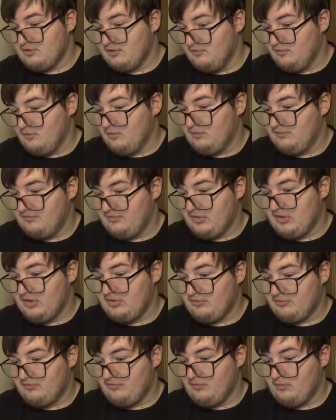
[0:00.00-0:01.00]
of all of the
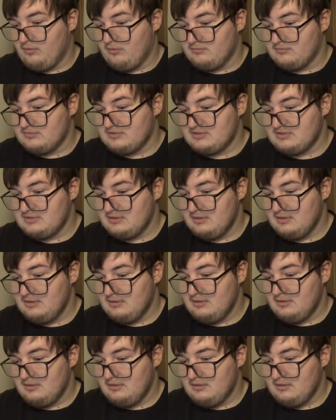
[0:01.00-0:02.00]
other forms.
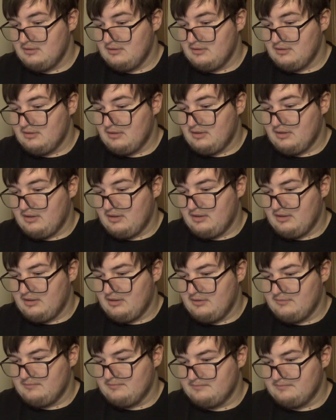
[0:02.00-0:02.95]
I